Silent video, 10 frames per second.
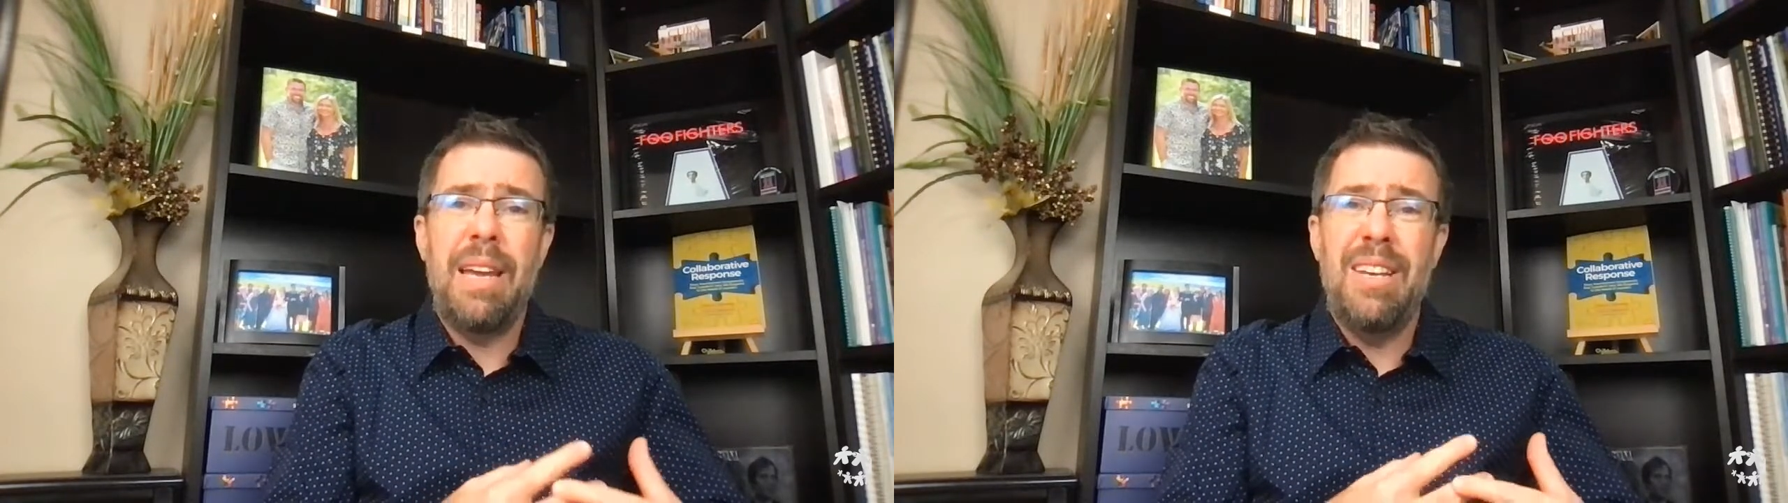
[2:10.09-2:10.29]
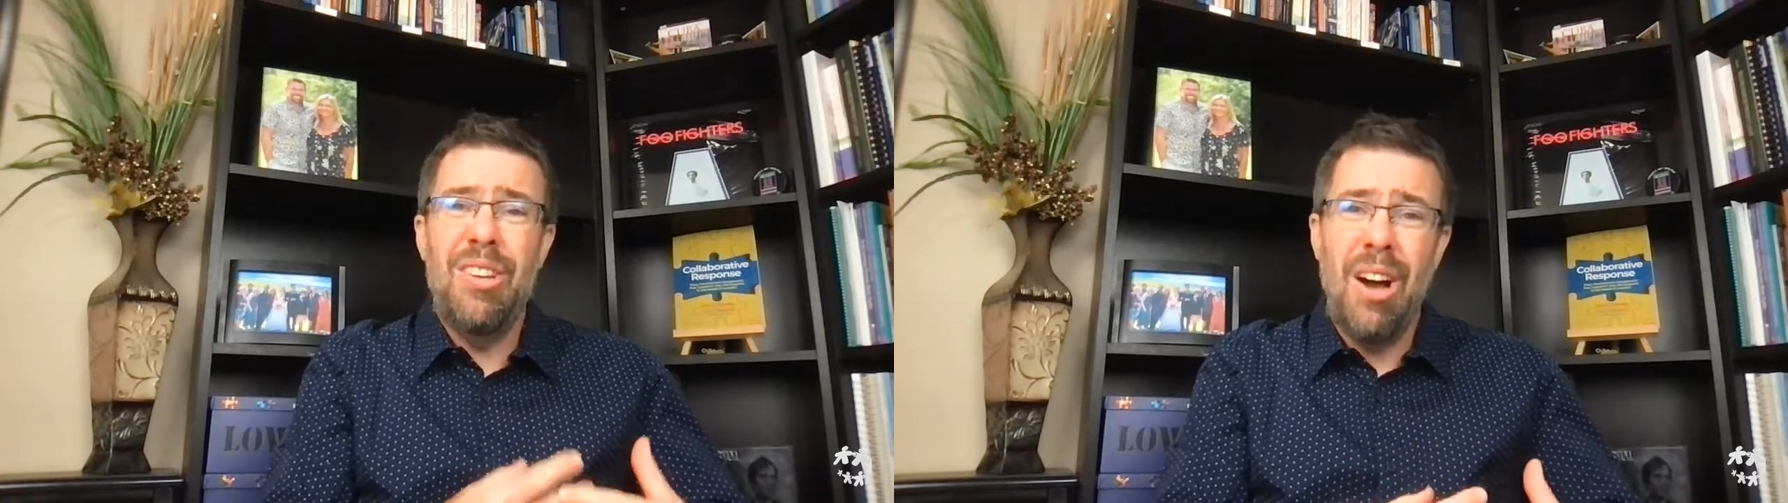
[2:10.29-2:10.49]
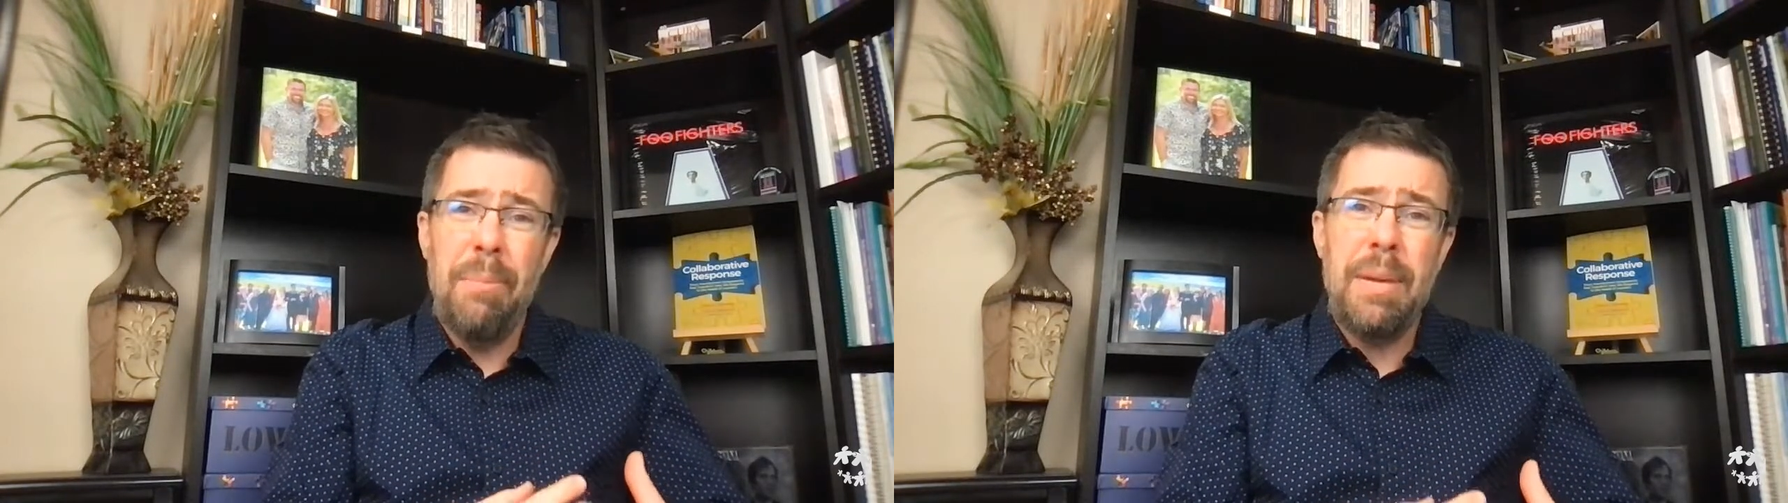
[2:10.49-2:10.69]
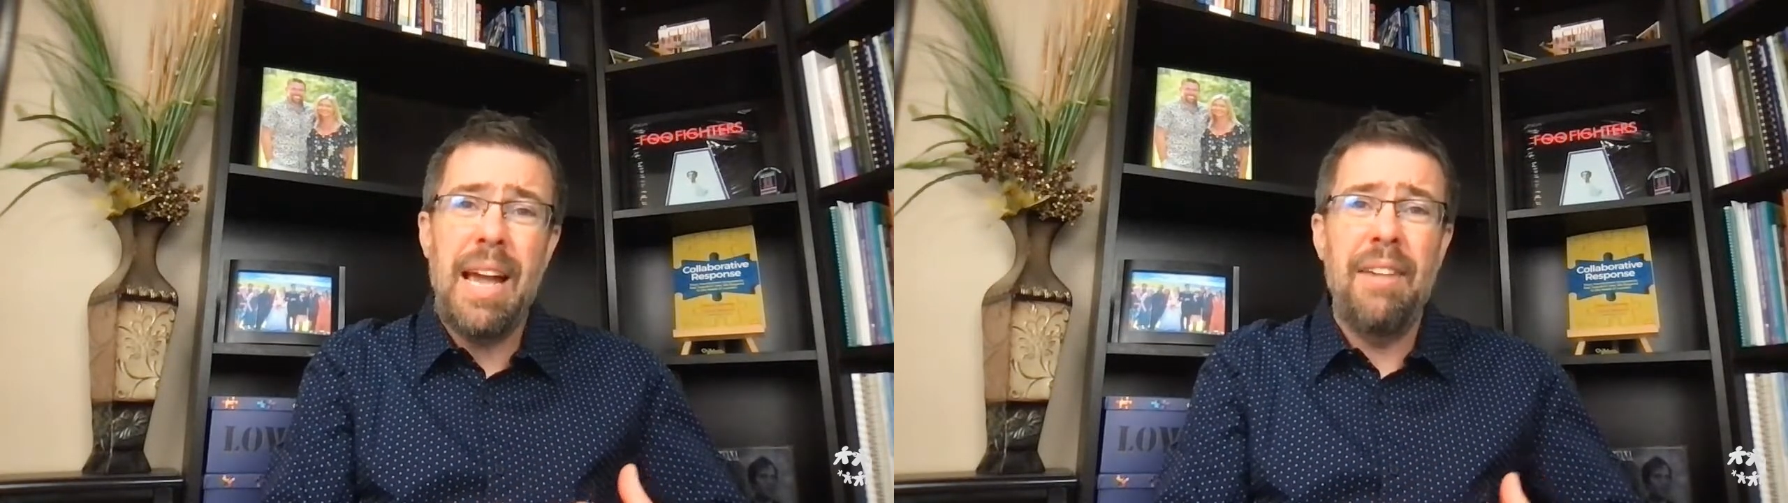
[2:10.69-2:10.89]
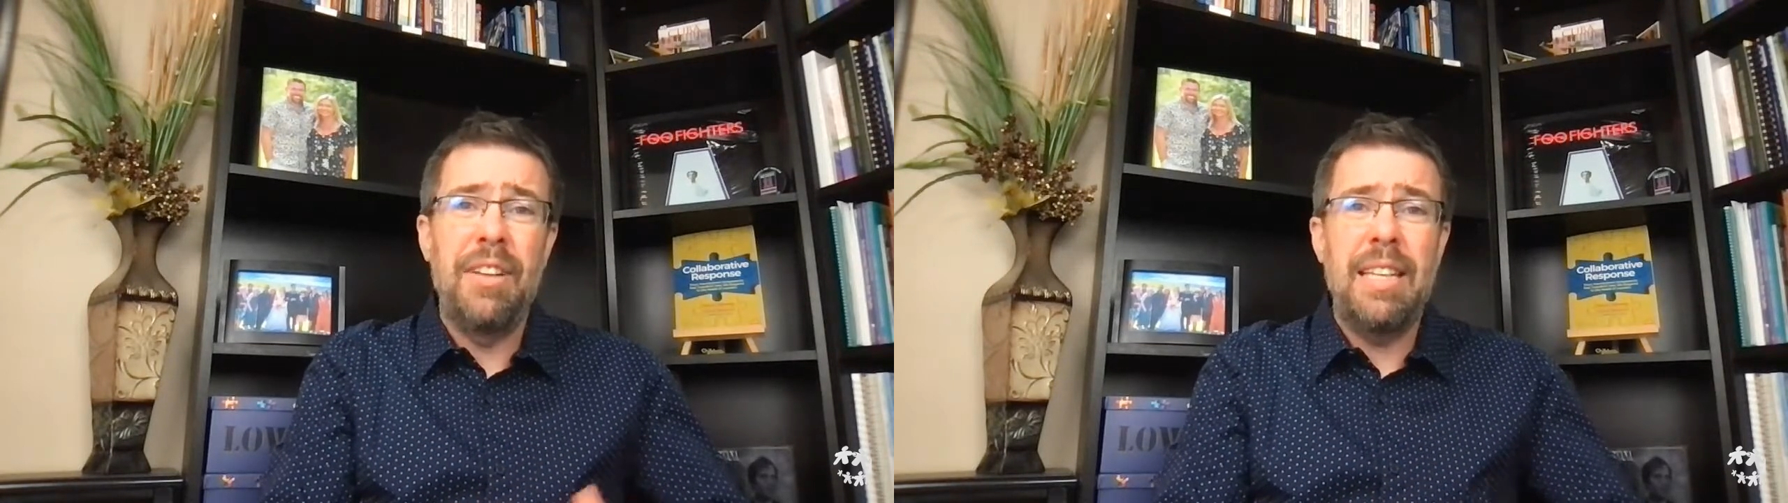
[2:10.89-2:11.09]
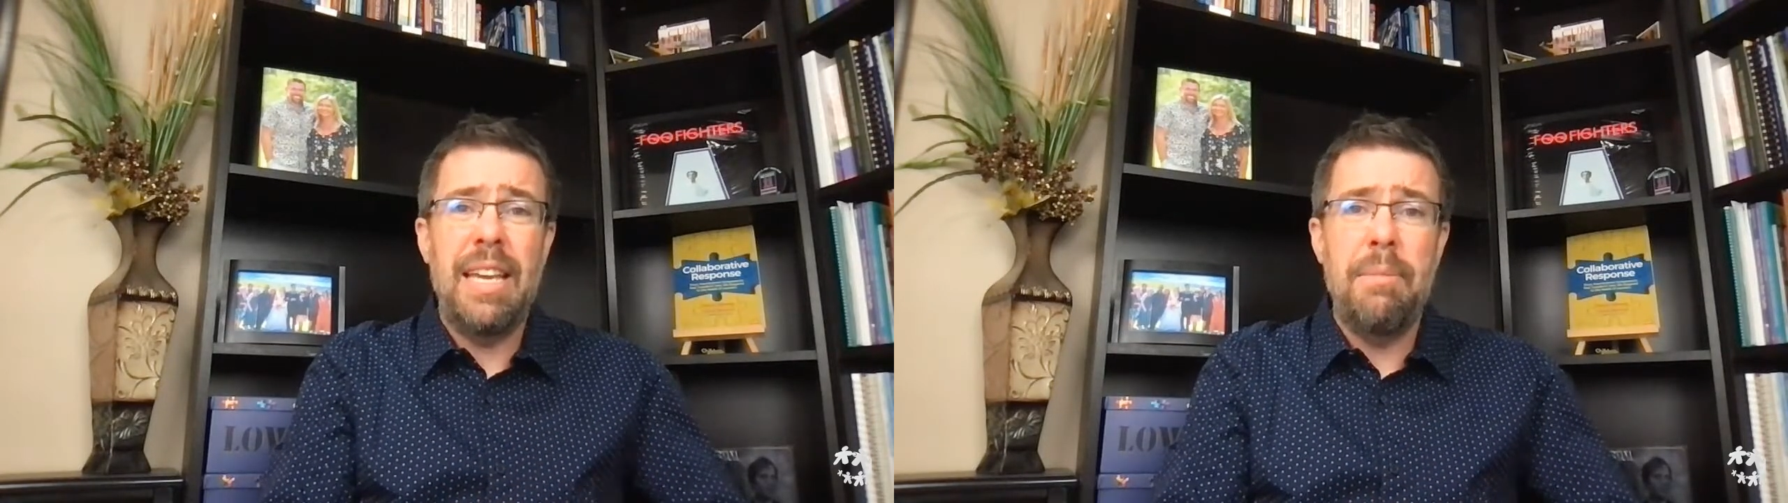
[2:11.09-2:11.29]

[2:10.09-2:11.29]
may not be having the